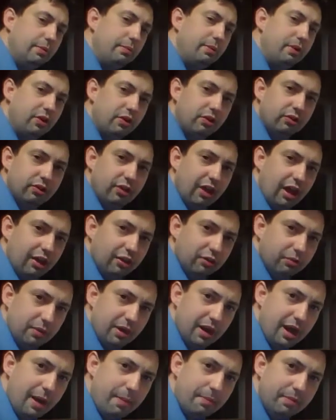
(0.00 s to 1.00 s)
De Beers,
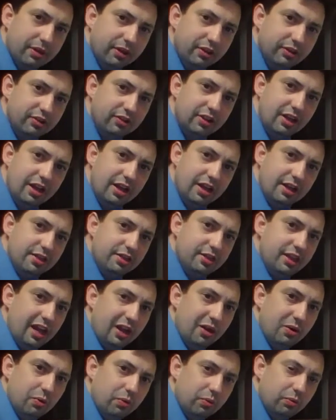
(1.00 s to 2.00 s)
as a monopolist,
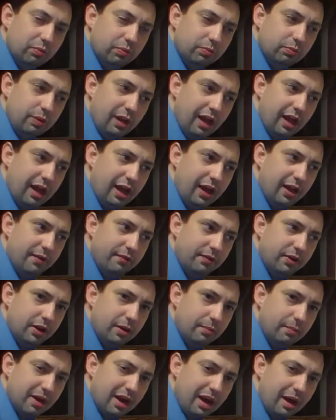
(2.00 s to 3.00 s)
they have
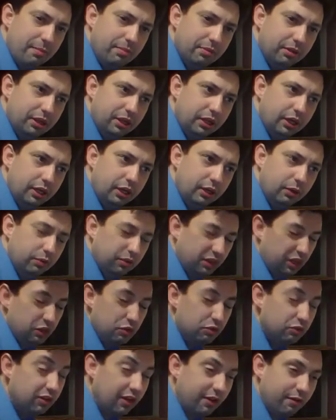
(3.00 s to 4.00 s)
a monopoly, well,
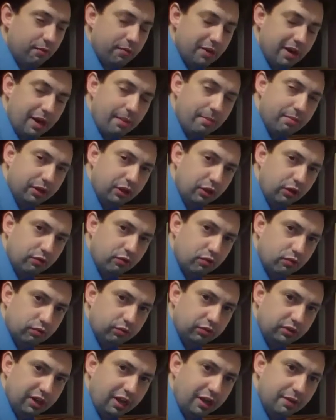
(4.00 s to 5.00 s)
they used to have a monopoly
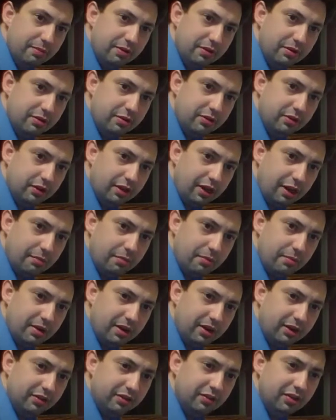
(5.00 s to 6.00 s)
over diamonds and
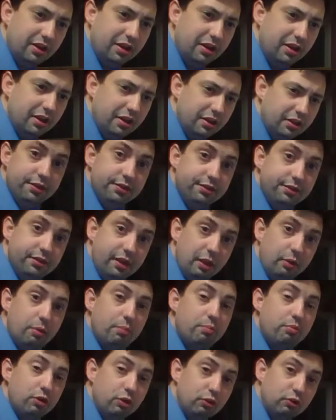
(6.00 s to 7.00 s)
diamond mines. they
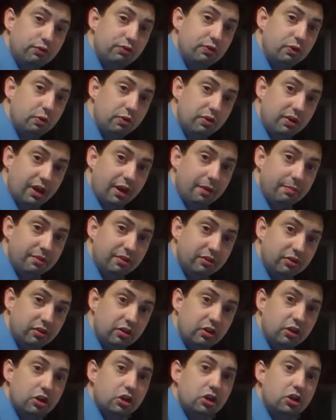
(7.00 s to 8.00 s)
would produce fewer
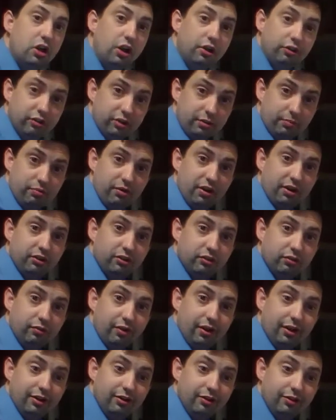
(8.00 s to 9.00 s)
diamonds, causing the price
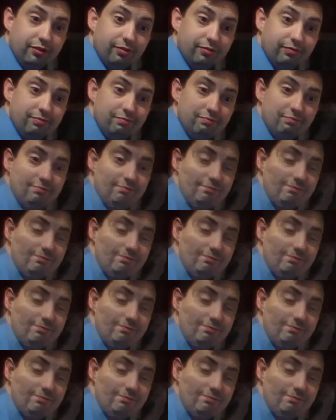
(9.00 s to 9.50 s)
to rise.